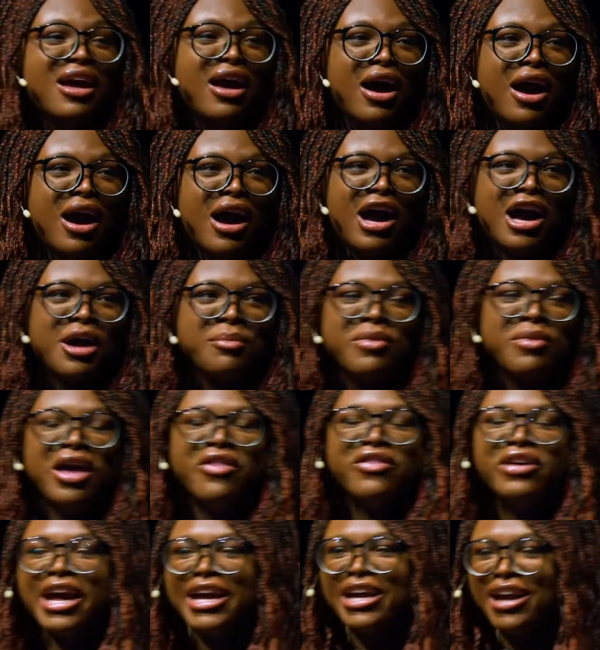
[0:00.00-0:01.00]
And
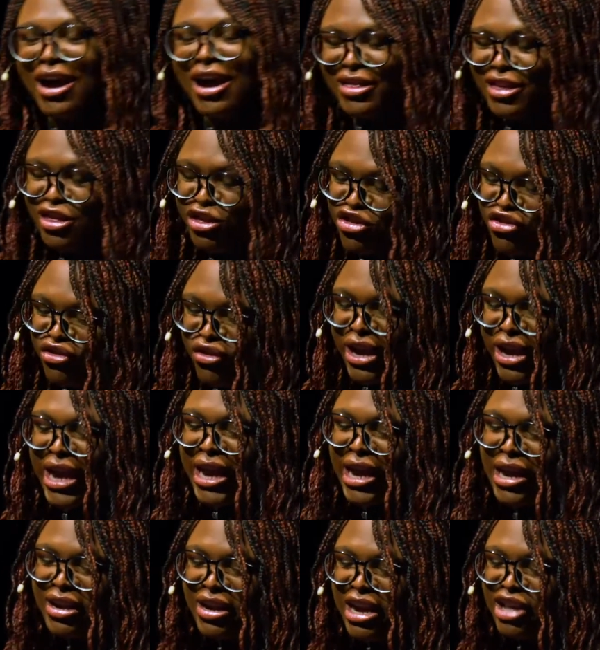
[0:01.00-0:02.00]
then I got to the
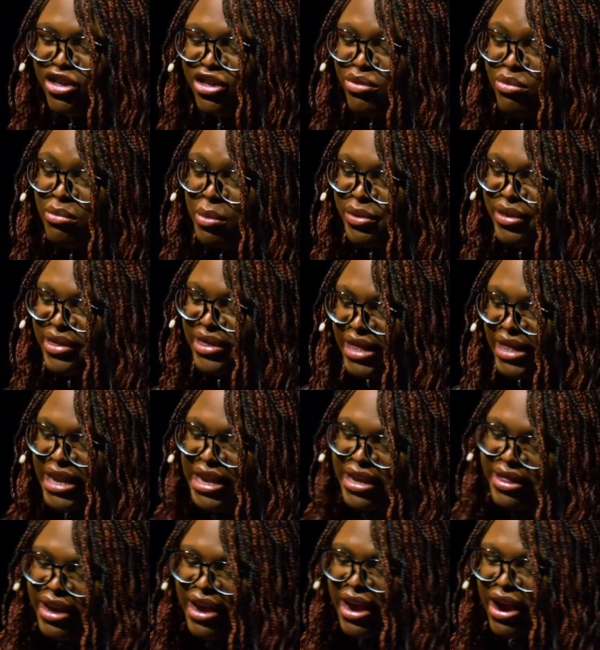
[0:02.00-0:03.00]
train, and I just remember
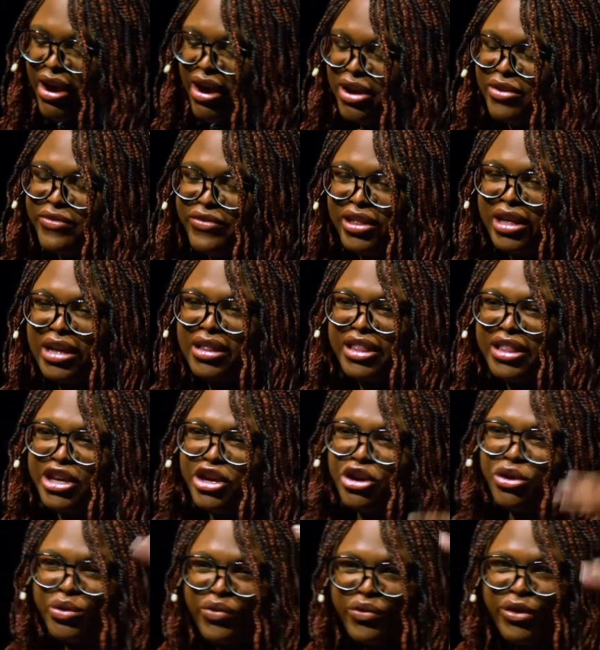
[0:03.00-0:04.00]
sitting there and feeling like the
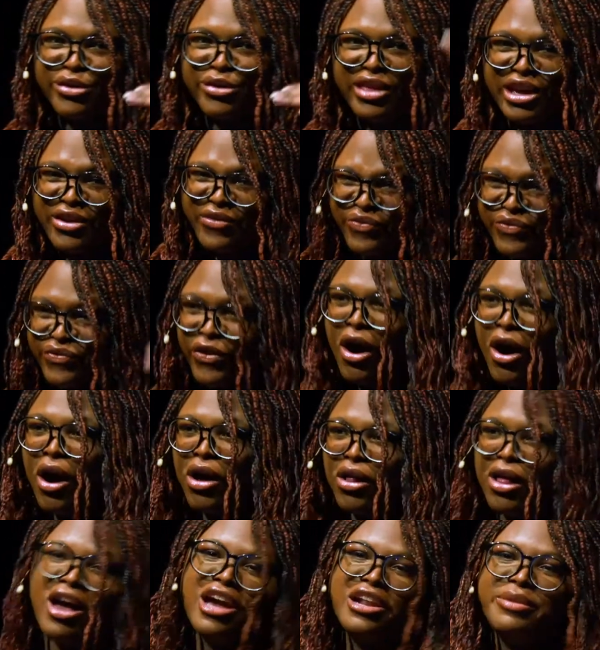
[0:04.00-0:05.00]
universe, like,
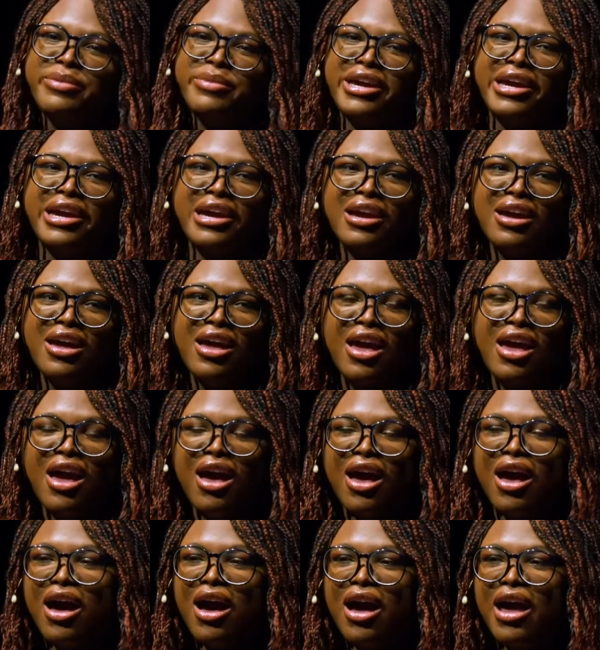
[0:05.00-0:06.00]
fall on me.
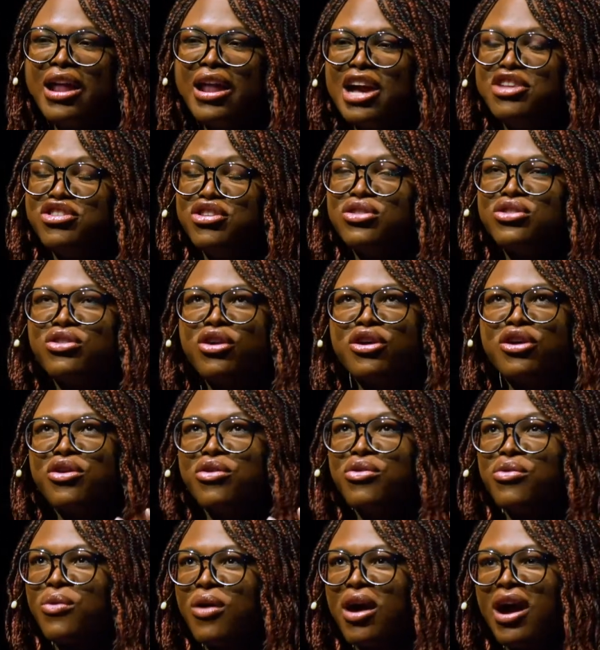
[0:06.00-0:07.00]
And I just started
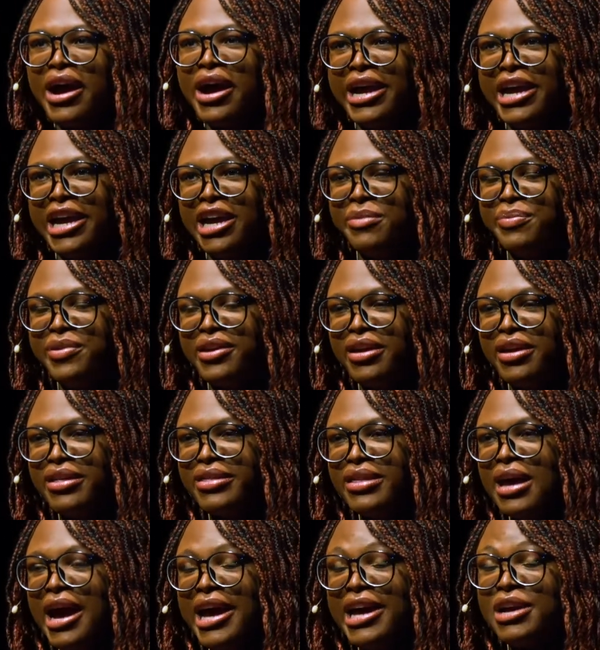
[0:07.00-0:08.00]
crying
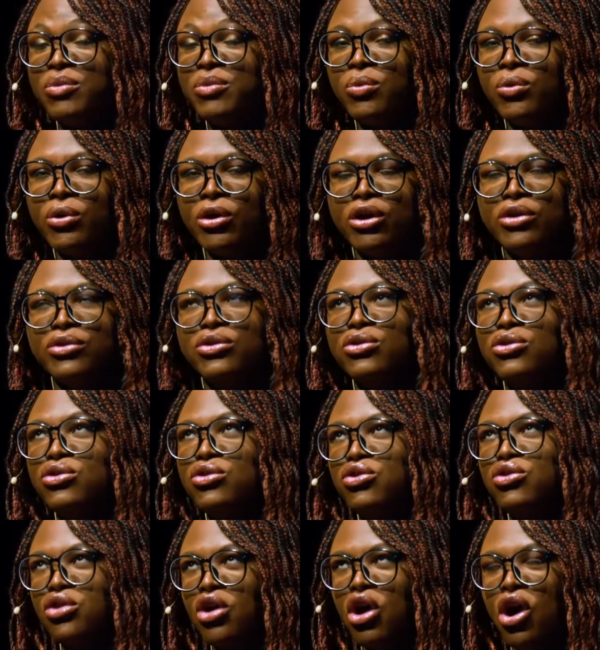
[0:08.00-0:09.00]
because I had worked
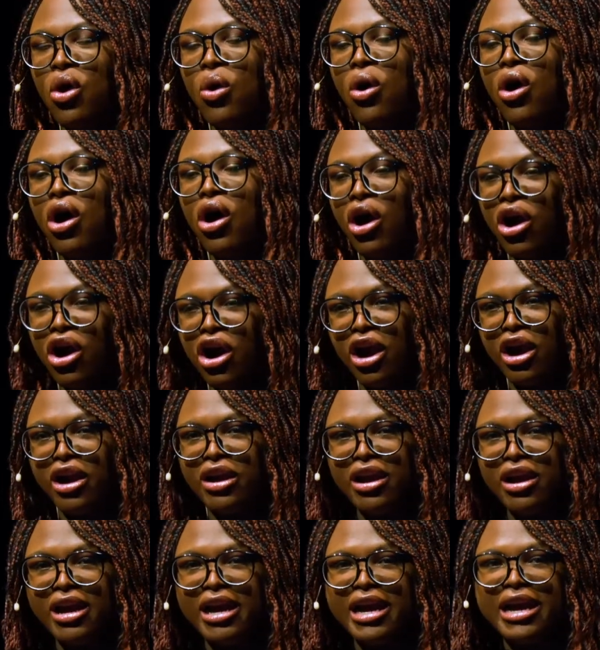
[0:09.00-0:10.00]
so
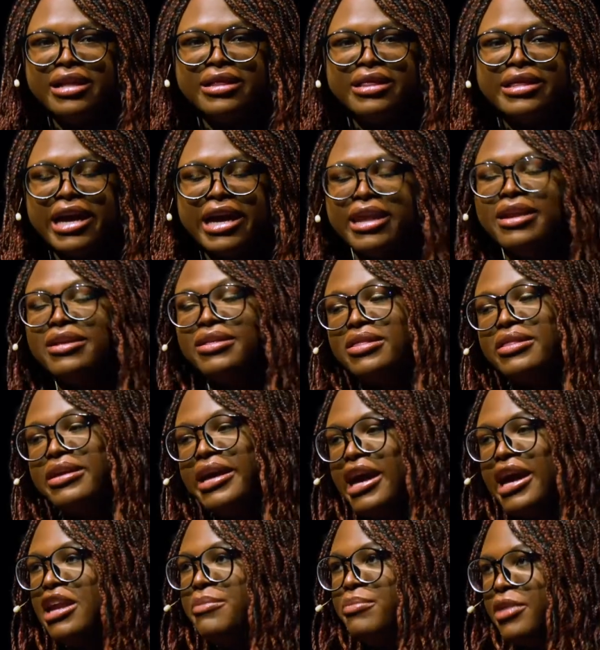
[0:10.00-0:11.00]
hard to get into the
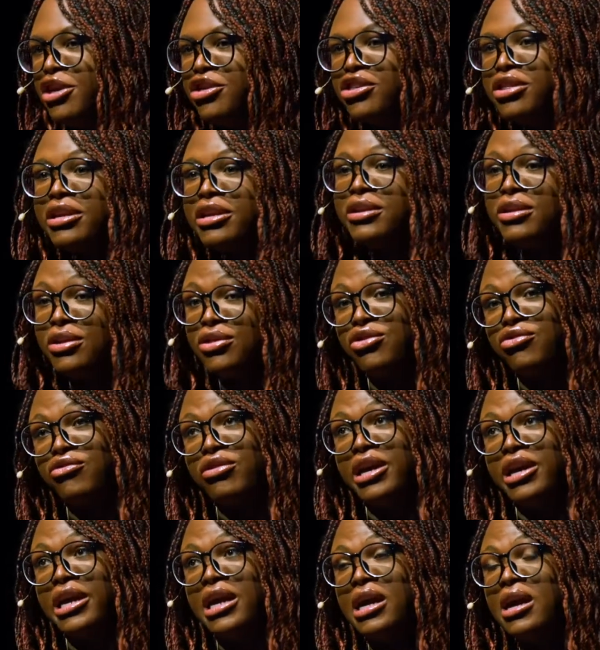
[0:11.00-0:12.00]
animation
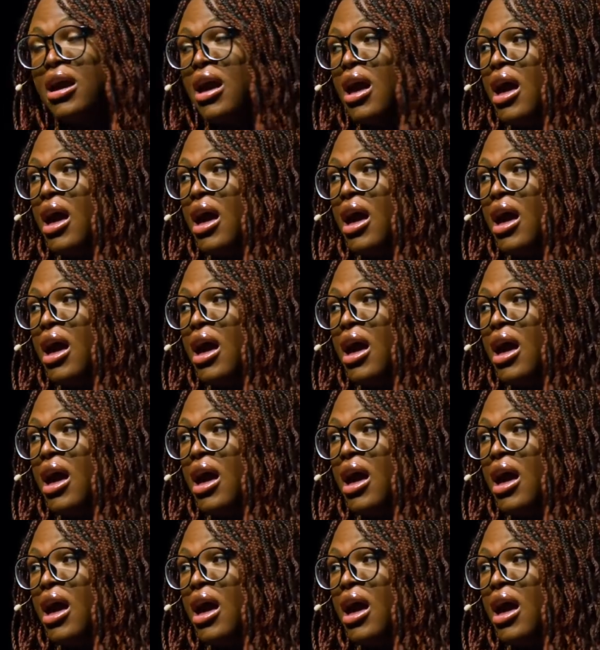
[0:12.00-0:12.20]
industry,